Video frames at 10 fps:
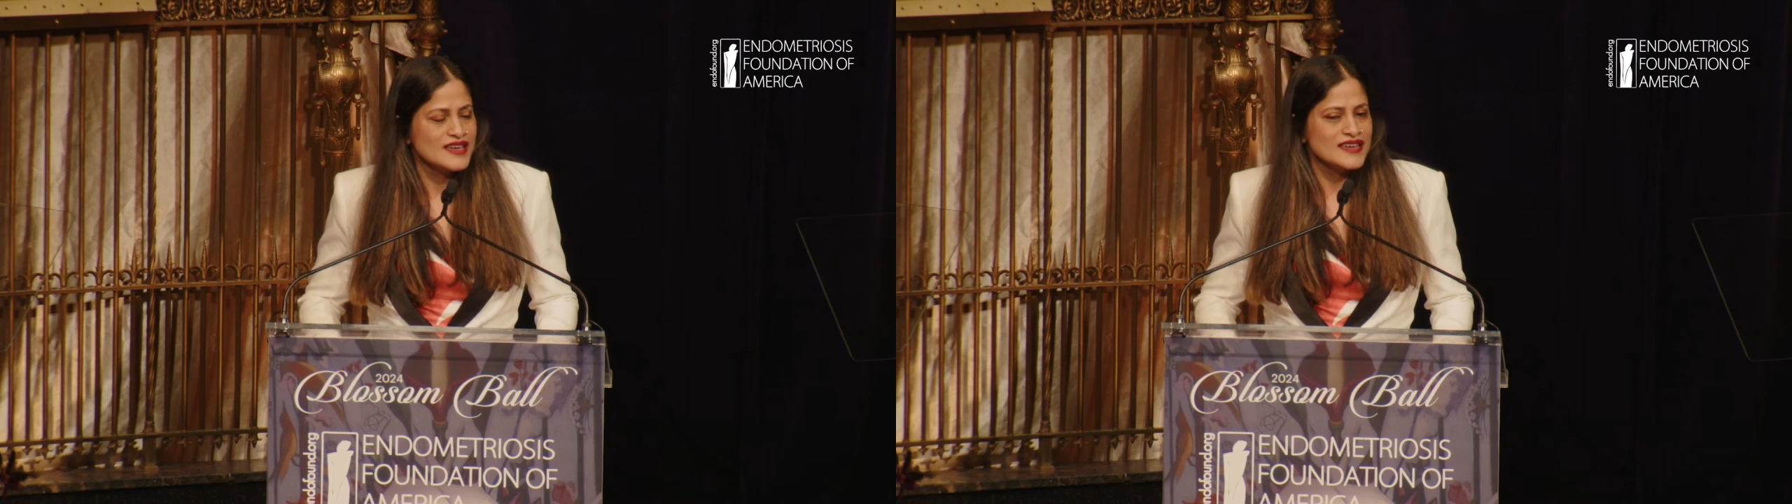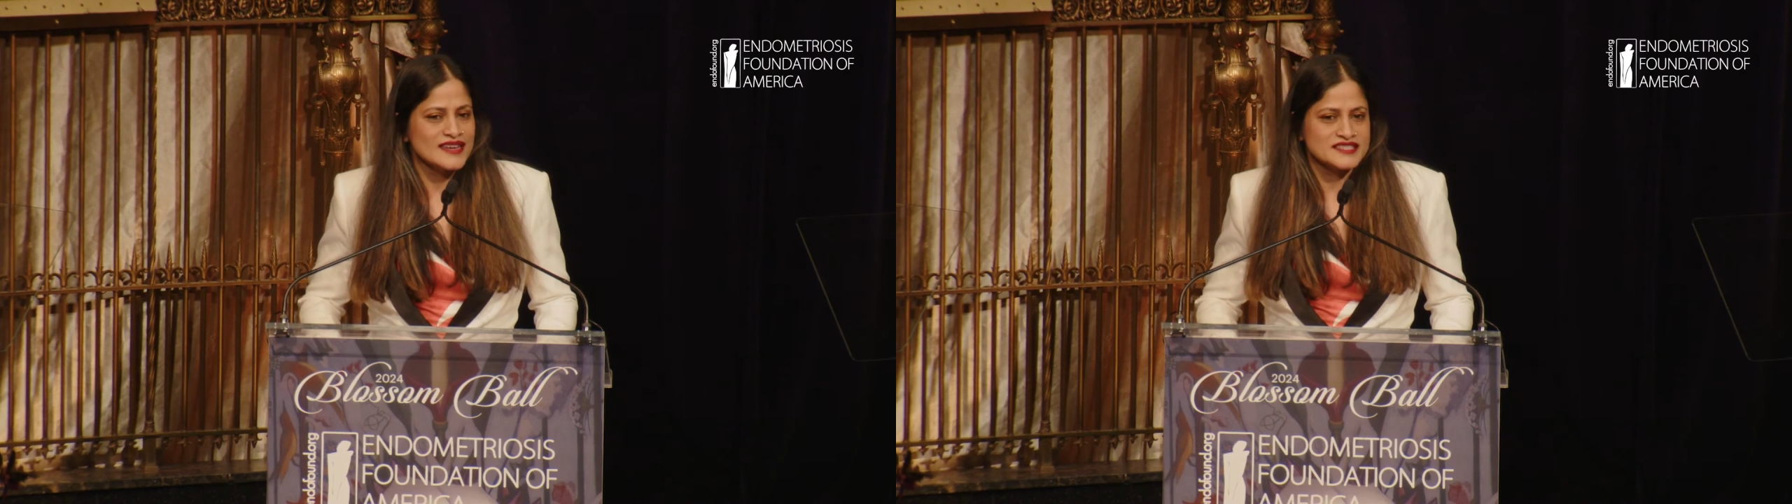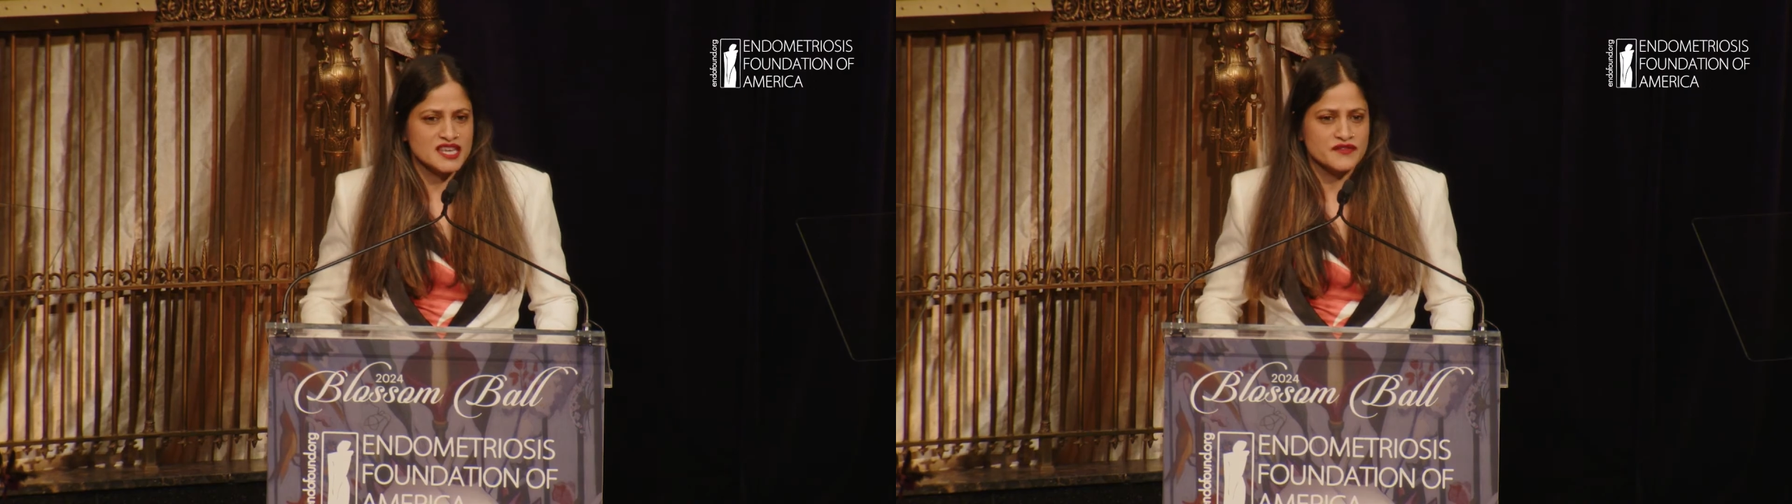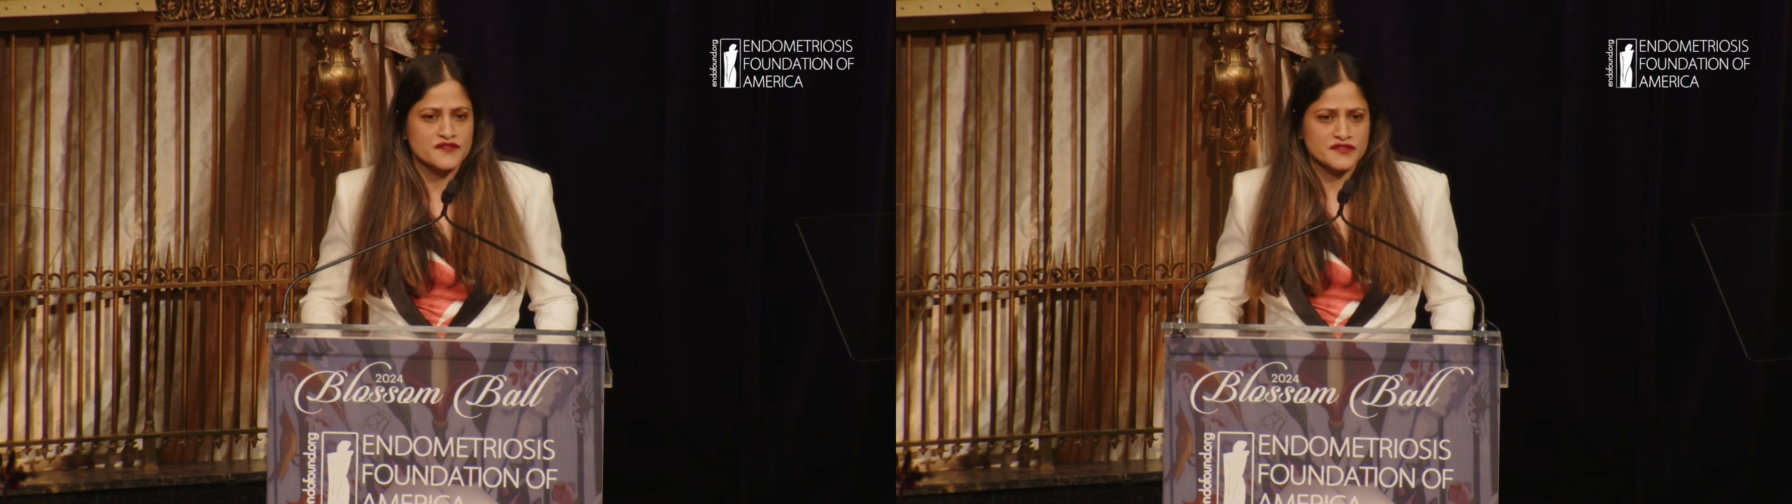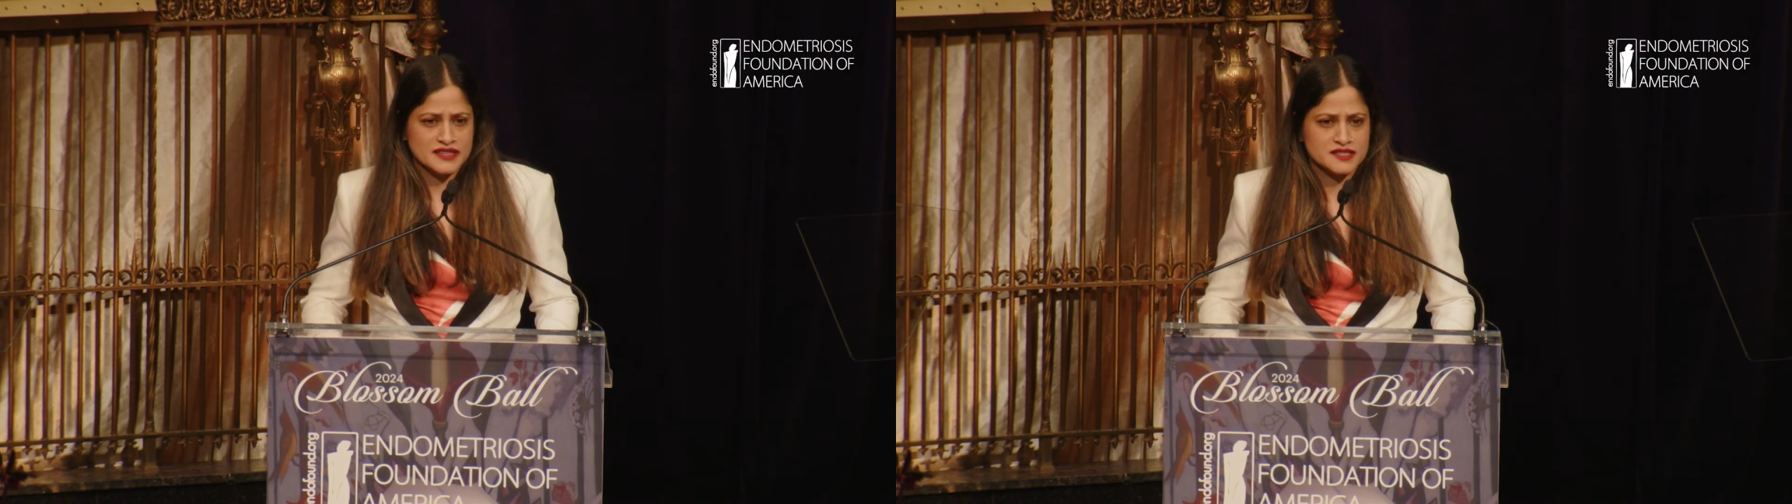it's giving
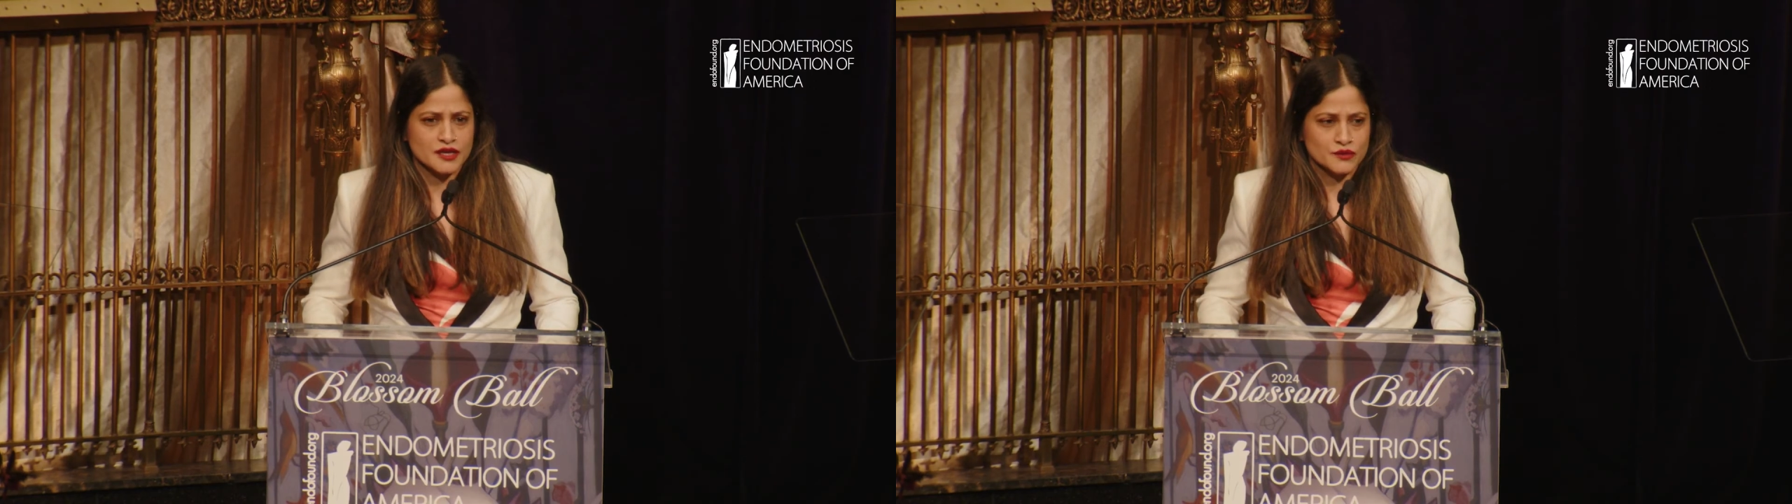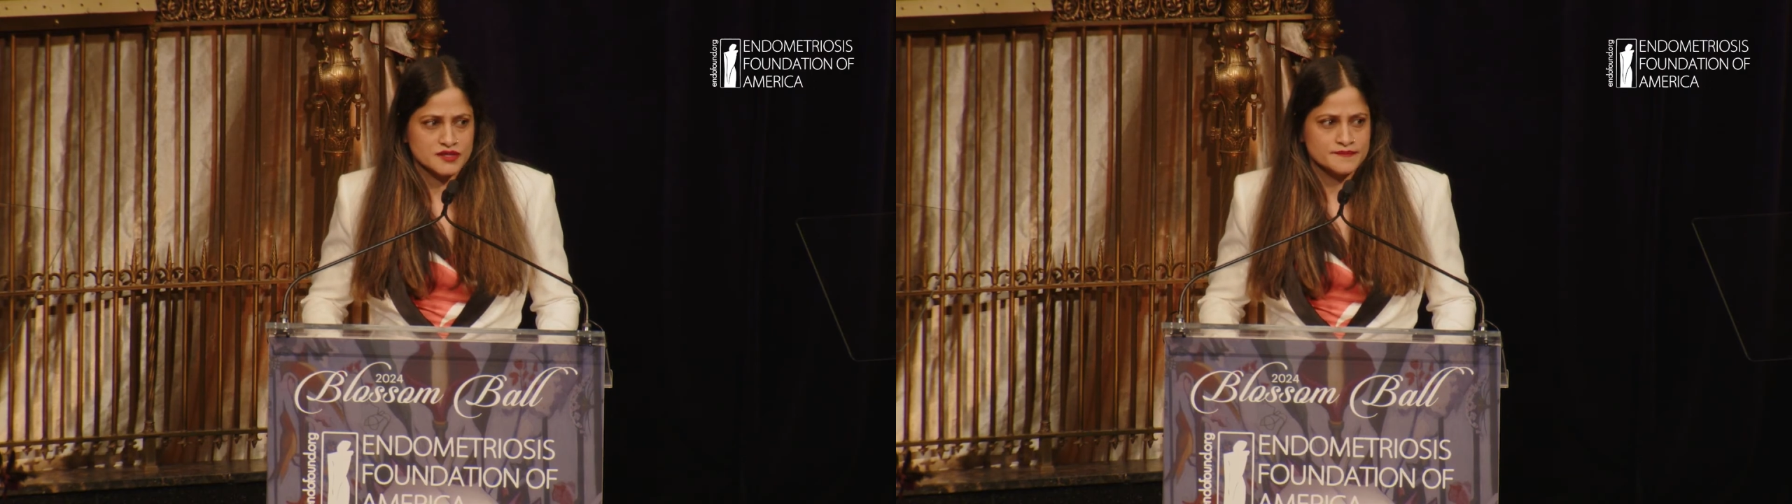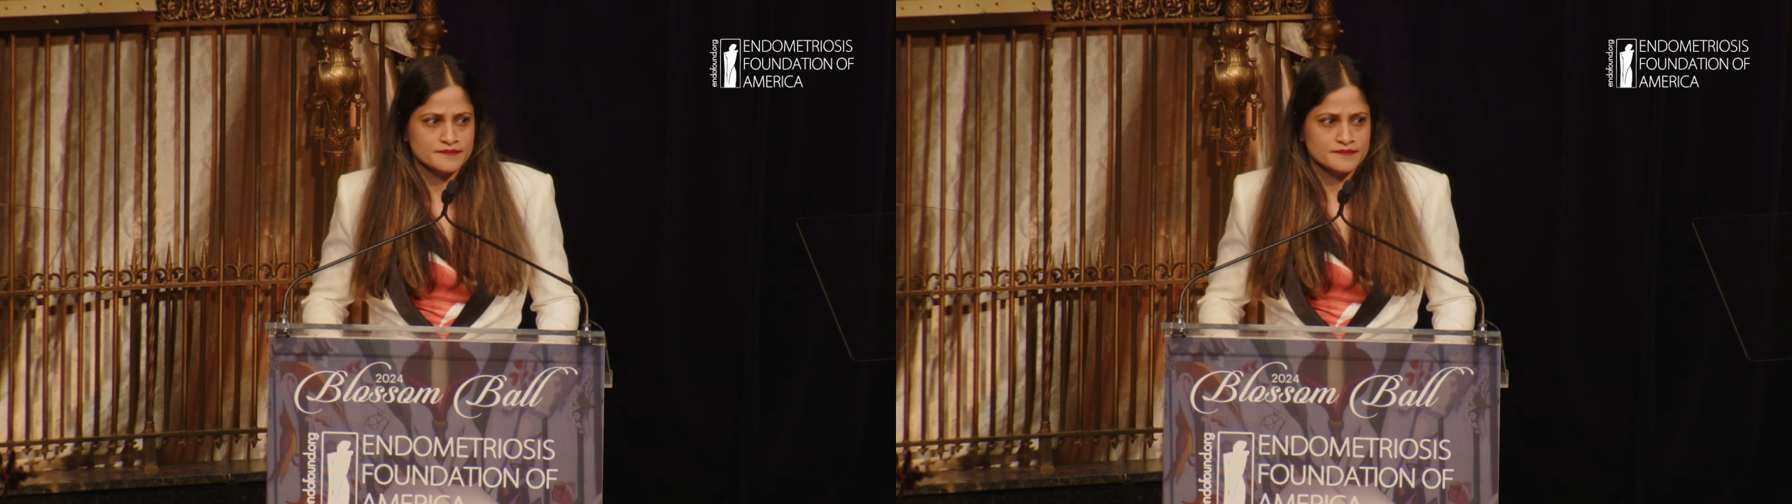Flintstones.